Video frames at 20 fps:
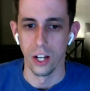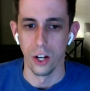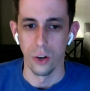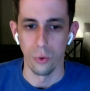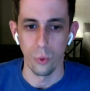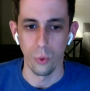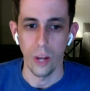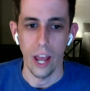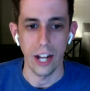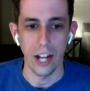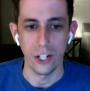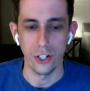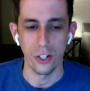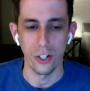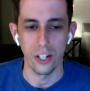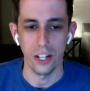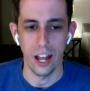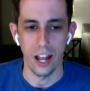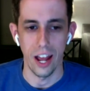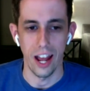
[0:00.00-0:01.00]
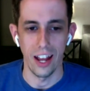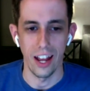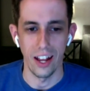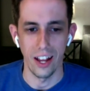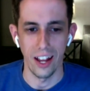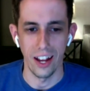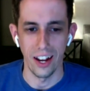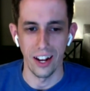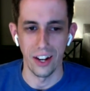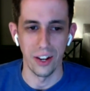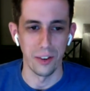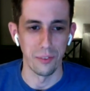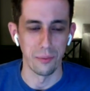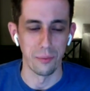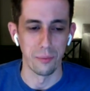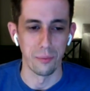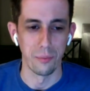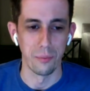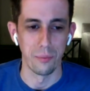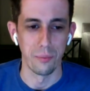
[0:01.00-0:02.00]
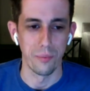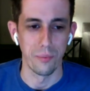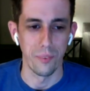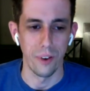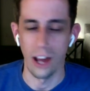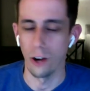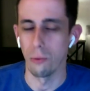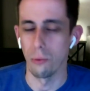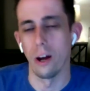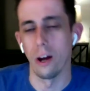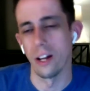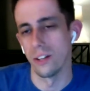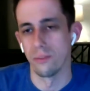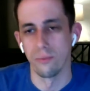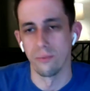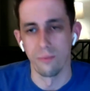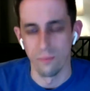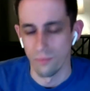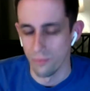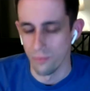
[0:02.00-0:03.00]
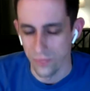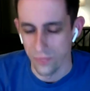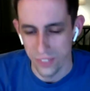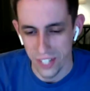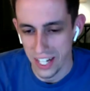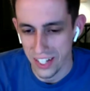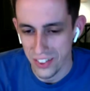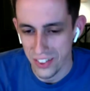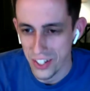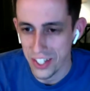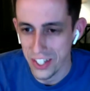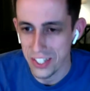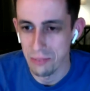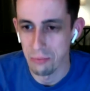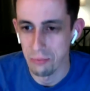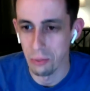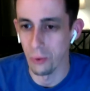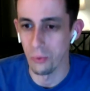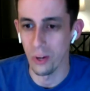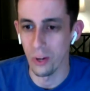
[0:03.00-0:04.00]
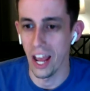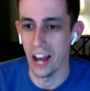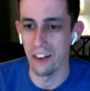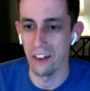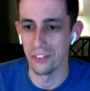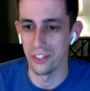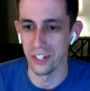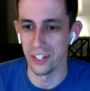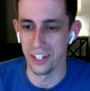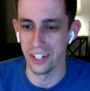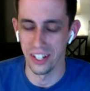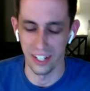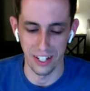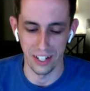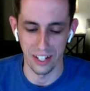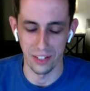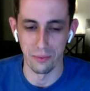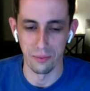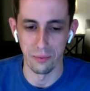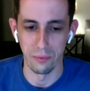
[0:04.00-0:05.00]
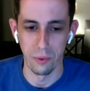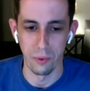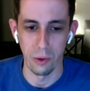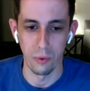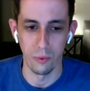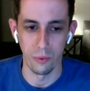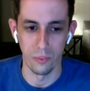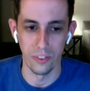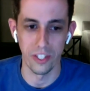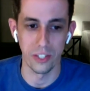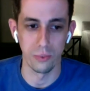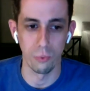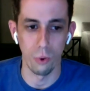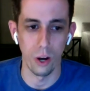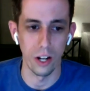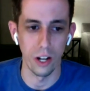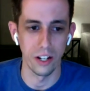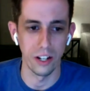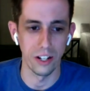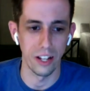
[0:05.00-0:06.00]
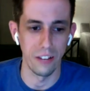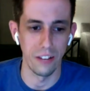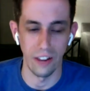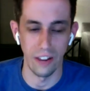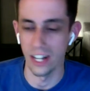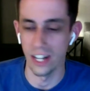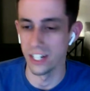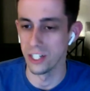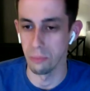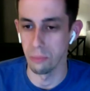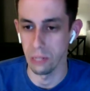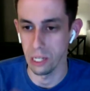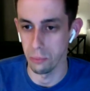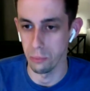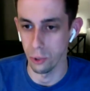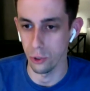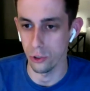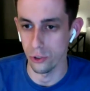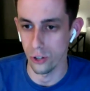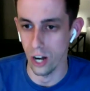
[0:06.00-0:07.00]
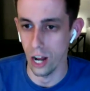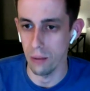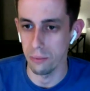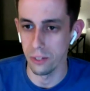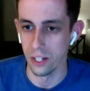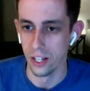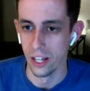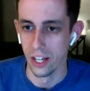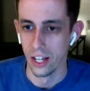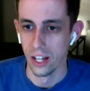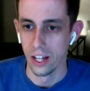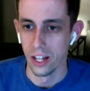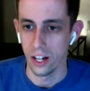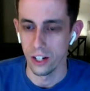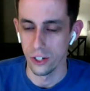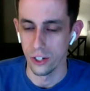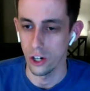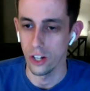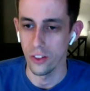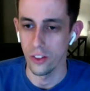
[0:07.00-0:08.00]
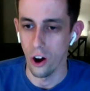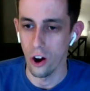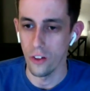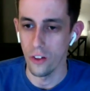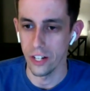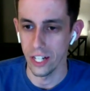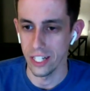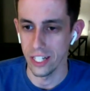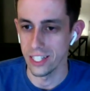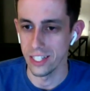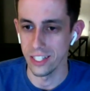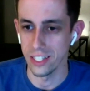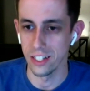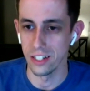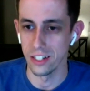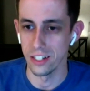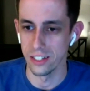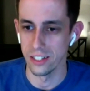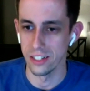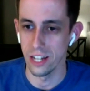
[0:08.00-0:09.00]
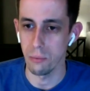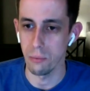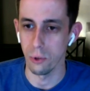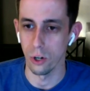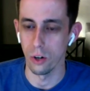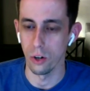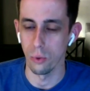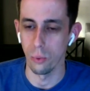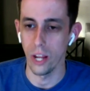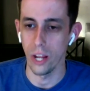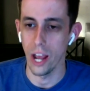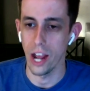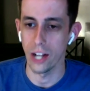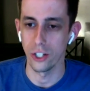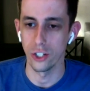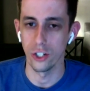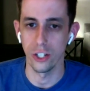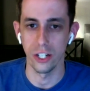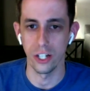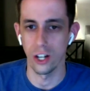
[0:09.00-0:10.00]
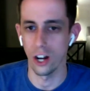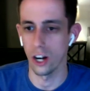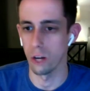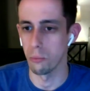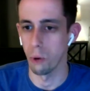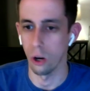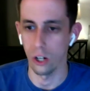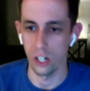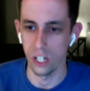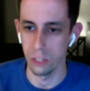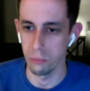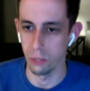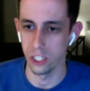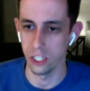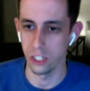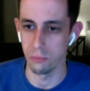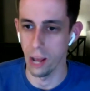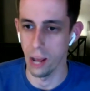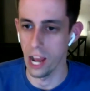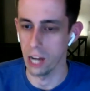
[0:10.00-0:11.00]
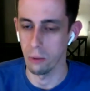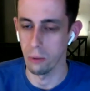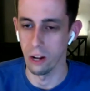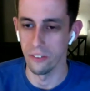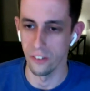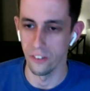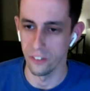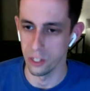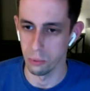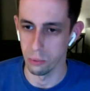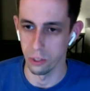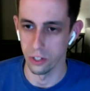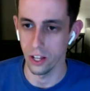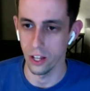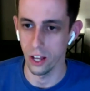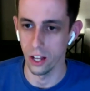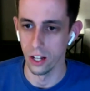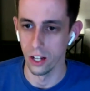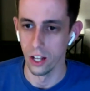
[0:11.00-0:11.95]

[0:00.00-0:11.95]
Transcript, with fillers: We actually, I don't mind saying this, but we have the, this is one advantage of being bootstrapped. During the holiday season to December, we actually cut our marketing budget back by 50%